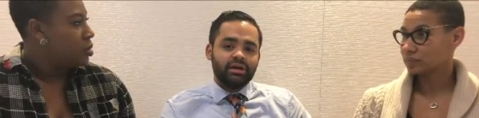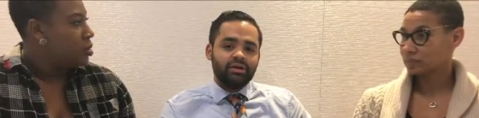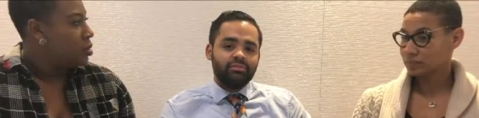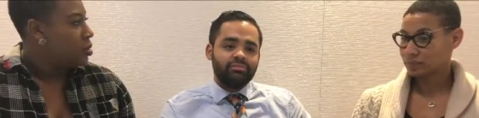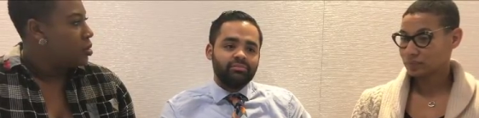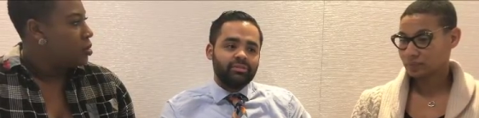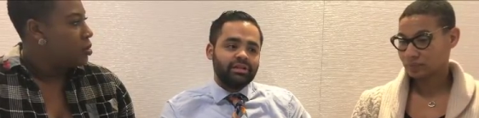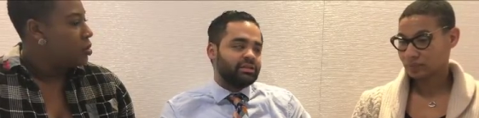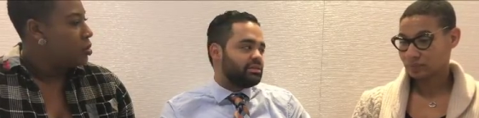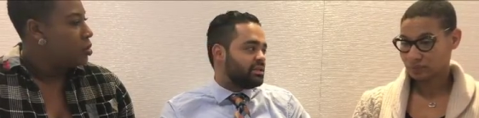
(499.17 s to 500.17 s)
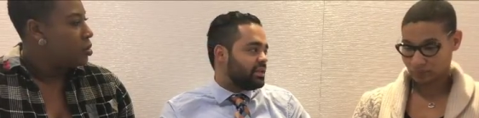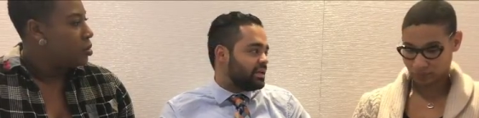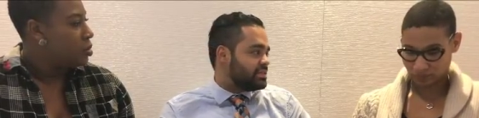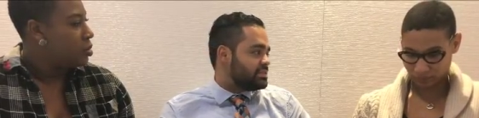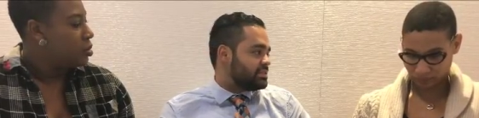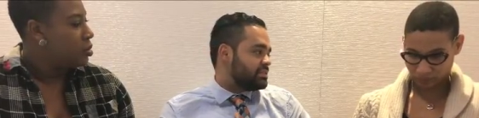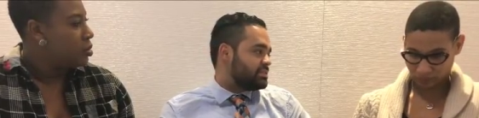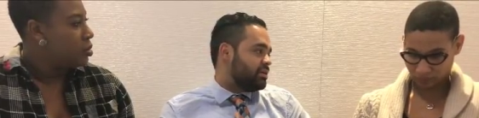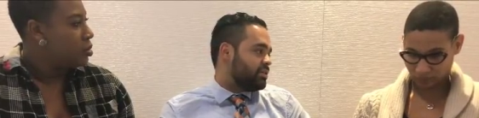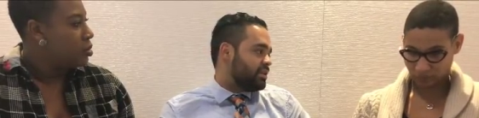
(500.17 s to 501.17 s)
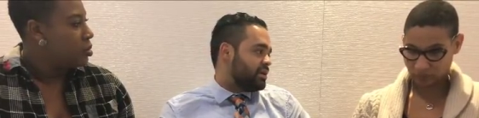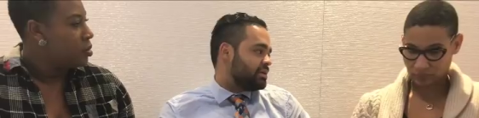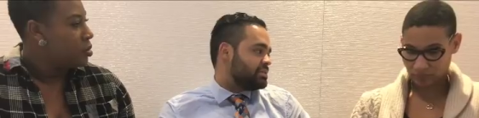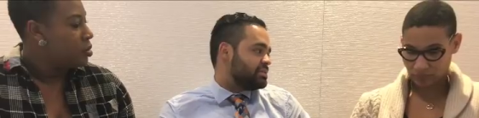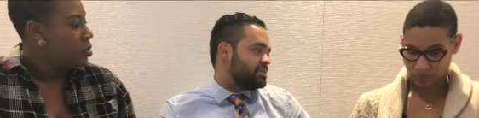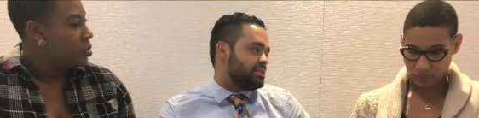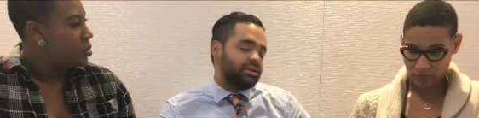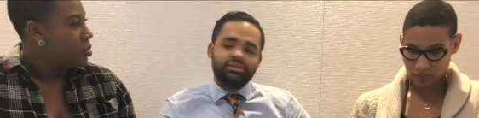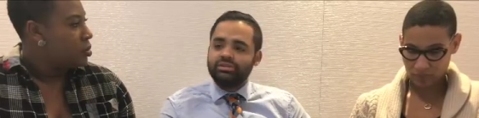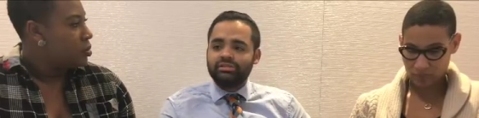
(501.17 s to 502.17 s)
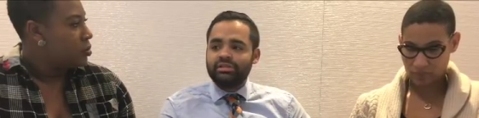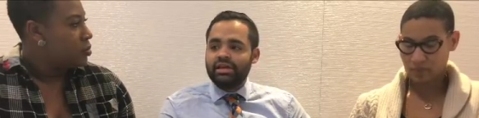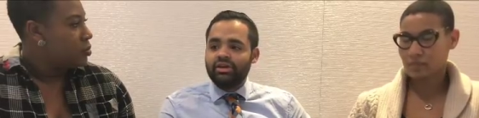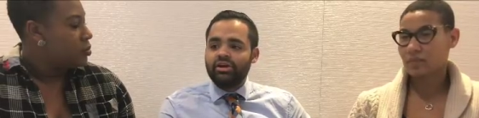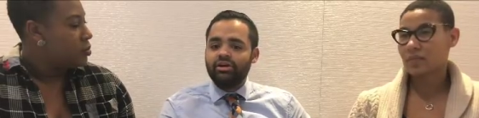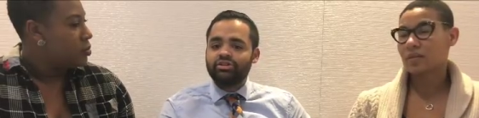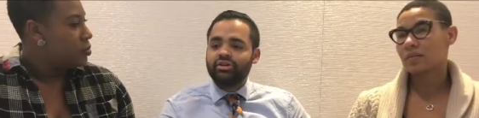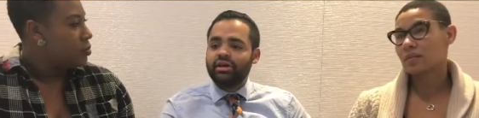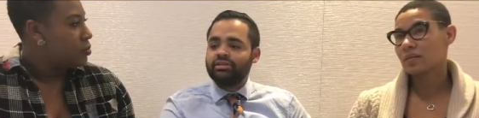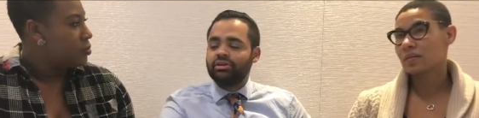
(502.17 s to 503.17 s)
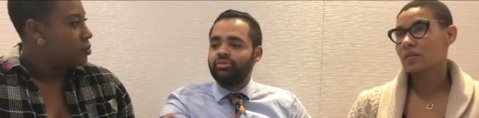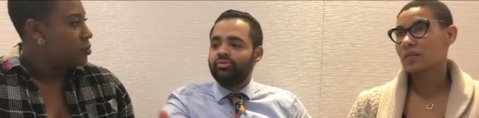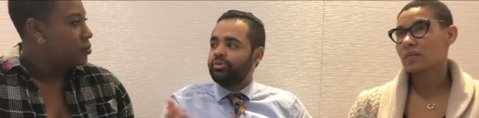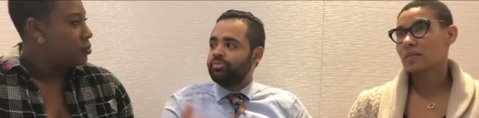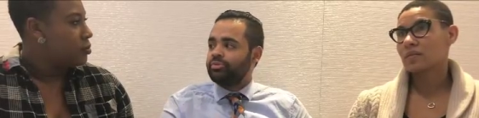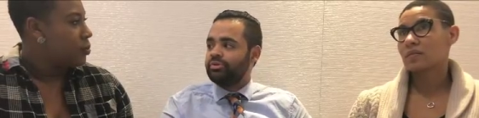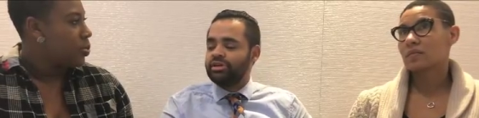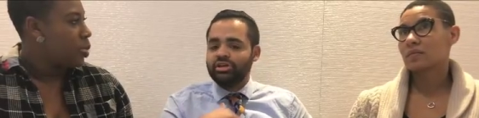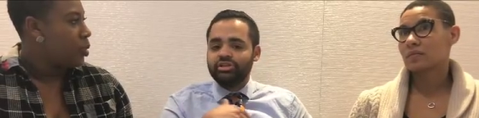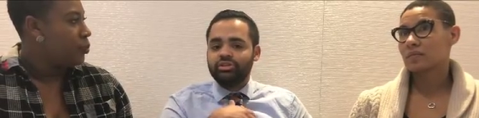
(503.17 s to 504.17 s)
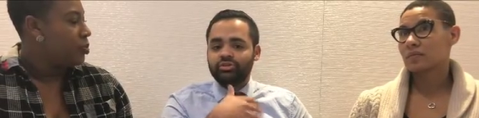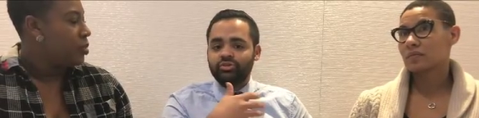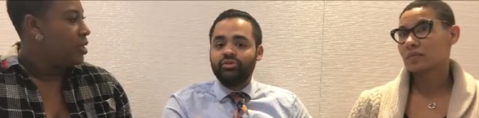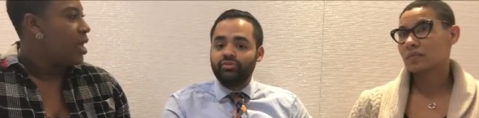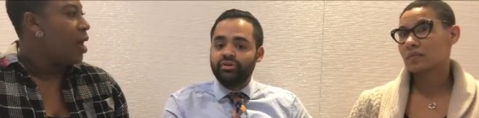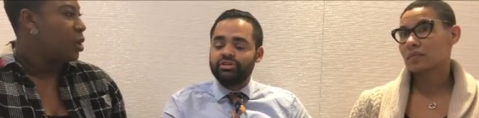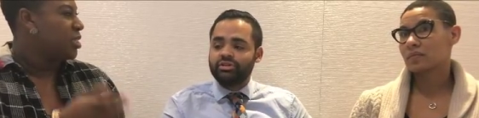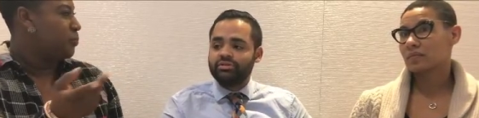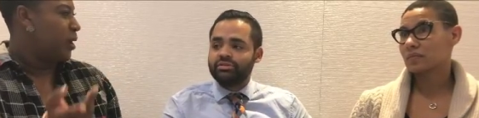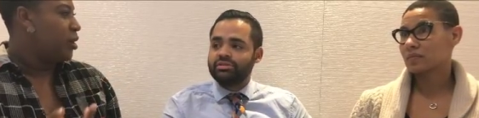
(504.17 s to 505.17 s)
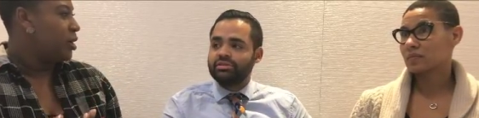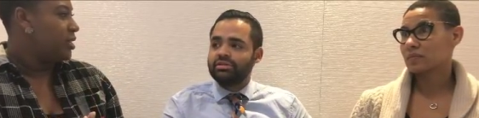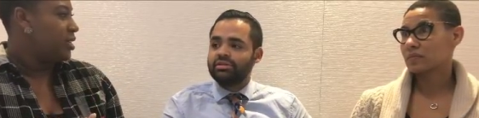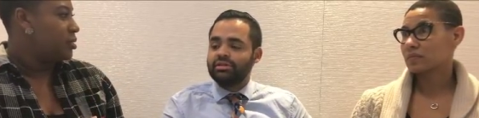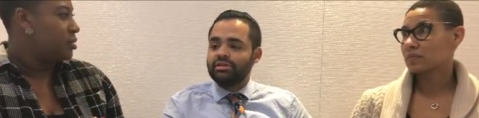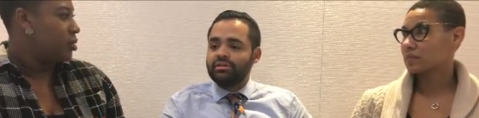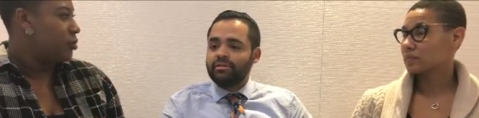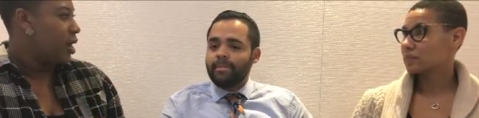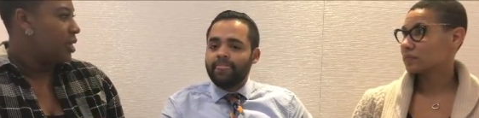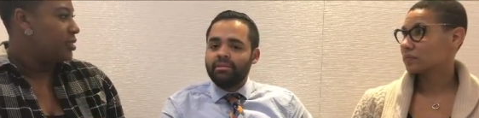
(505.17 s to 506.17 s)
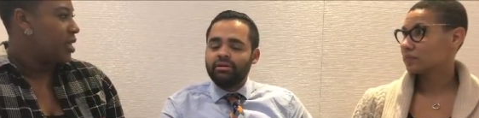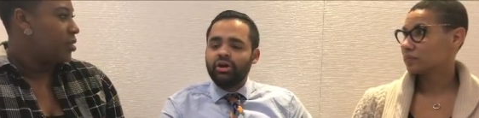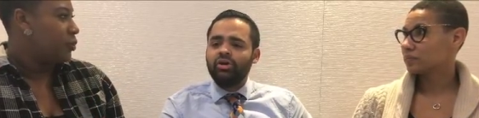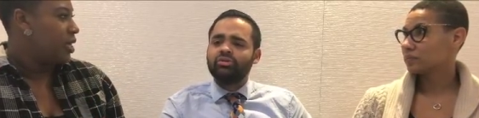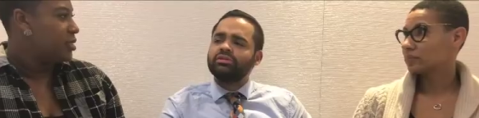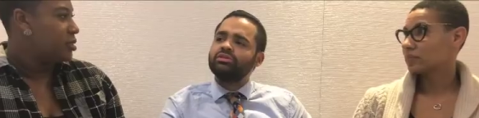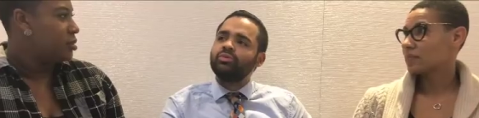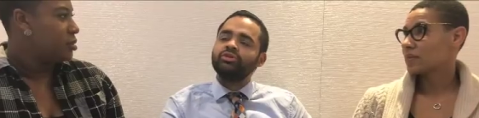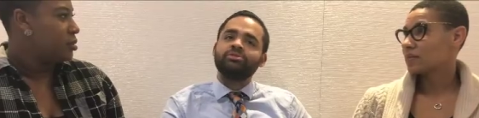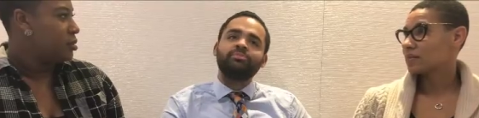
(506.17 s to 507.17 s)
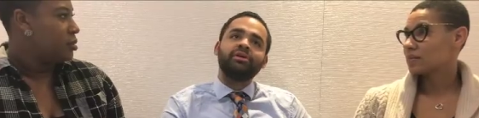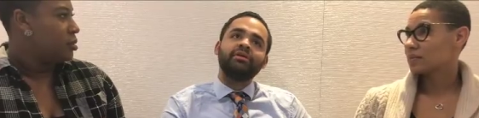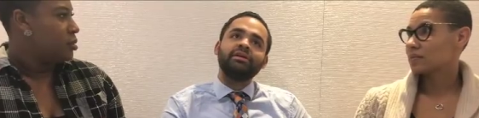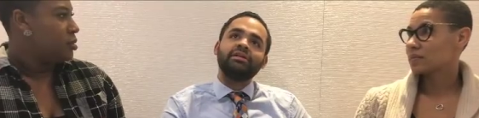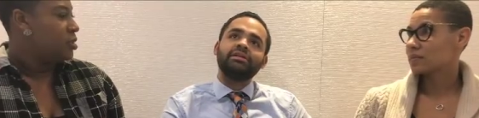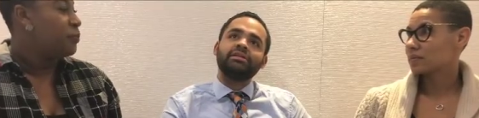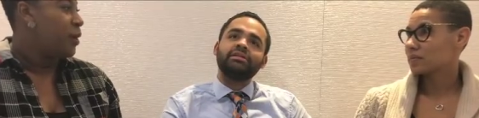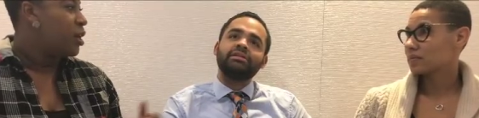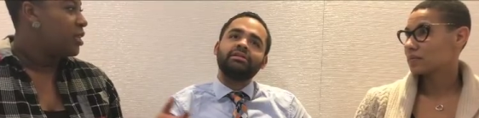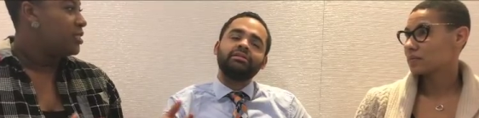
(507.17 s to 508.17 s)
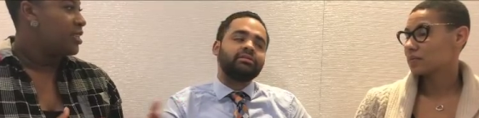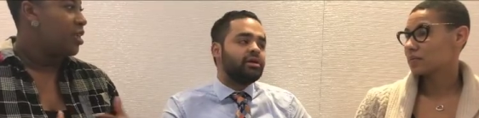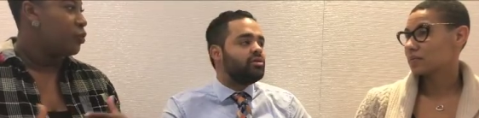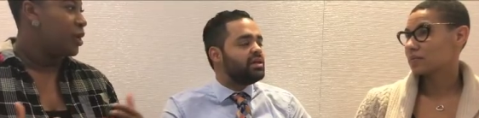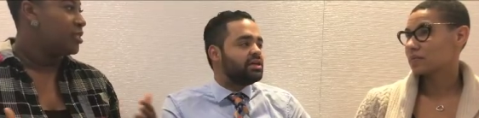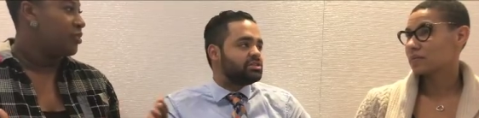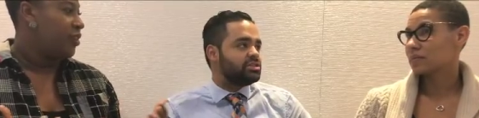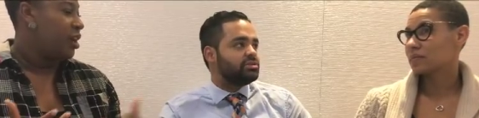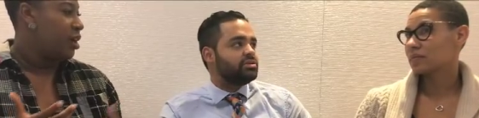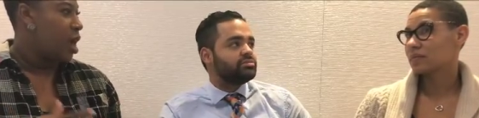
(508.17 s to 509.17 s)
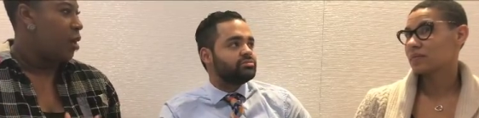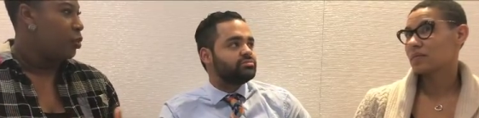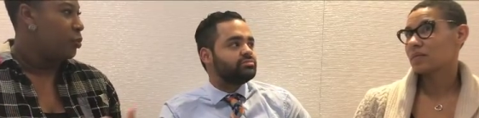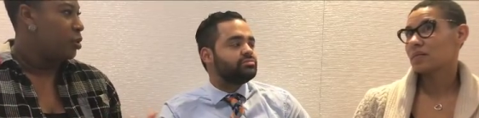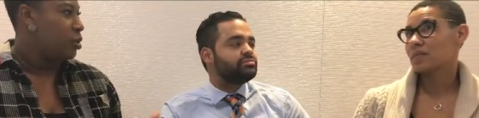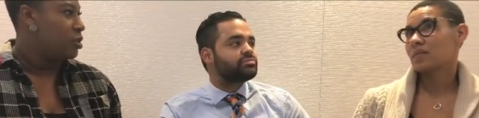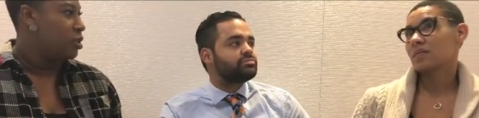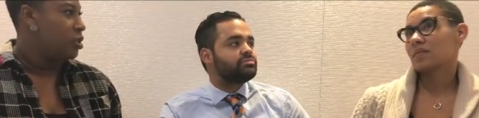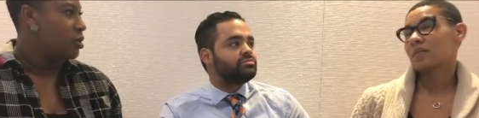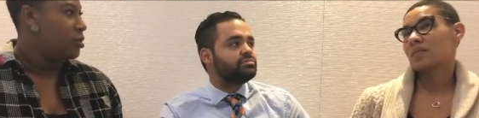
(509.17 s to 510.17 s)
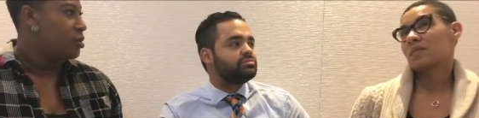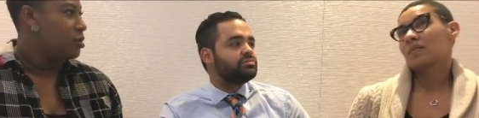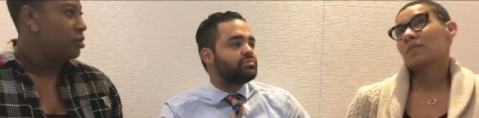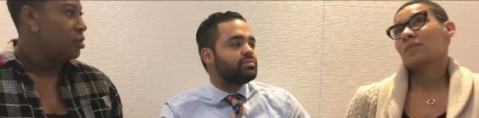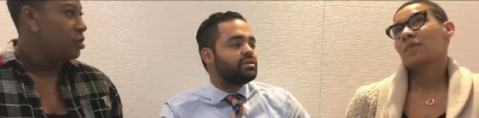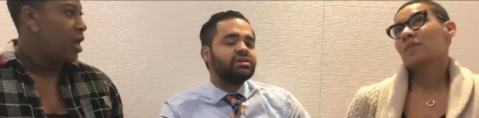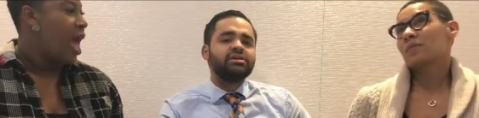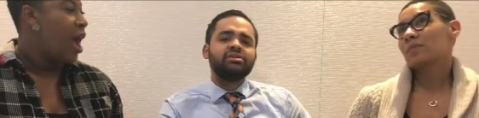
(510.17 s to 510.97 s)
Speaker 1: um, I think the legacies, all of the legacies, they just they contract other people to do their yeah, regionals. Well,
Speaker 2: Spirit does though, right? In oh, Southwest.
Speaker 1: Oh well, Spirit.
Speaker 2: Spirit and Southwest oh, are very comparable to well,